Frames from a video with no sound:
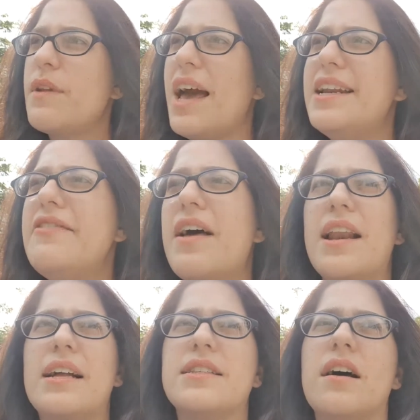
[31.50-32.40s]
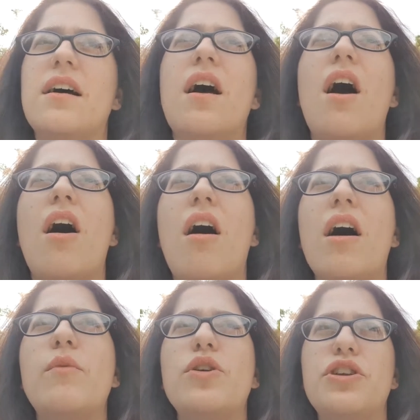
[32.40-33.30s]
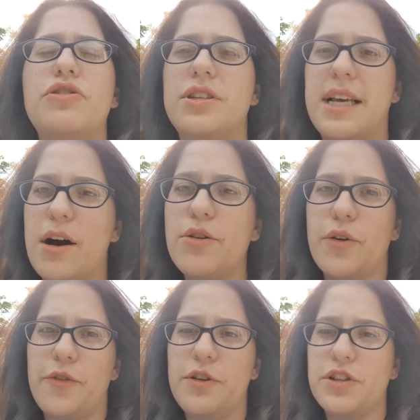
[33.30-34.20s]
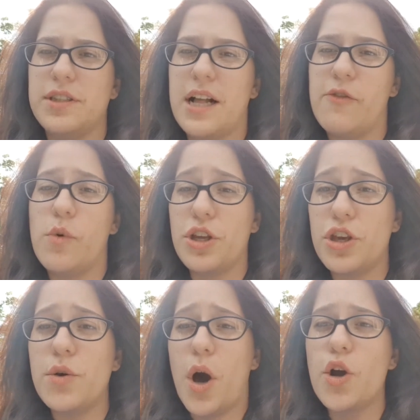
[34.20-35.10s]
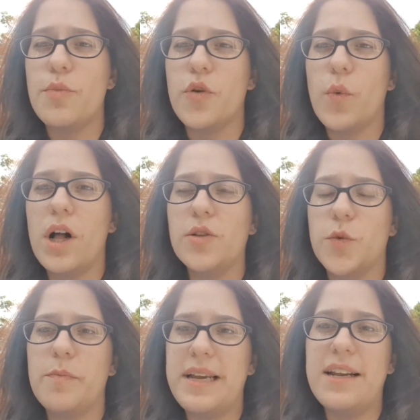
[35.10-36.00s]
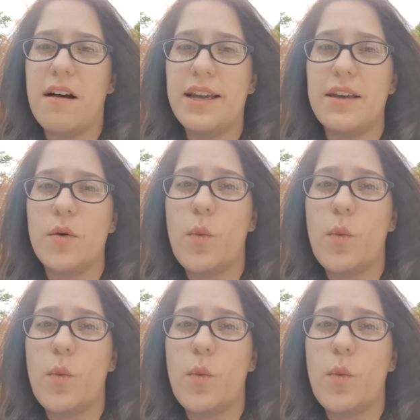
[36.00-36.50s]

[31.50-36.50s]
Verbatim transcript: And in that letter, I want you to tell your future self what you hope the world will be like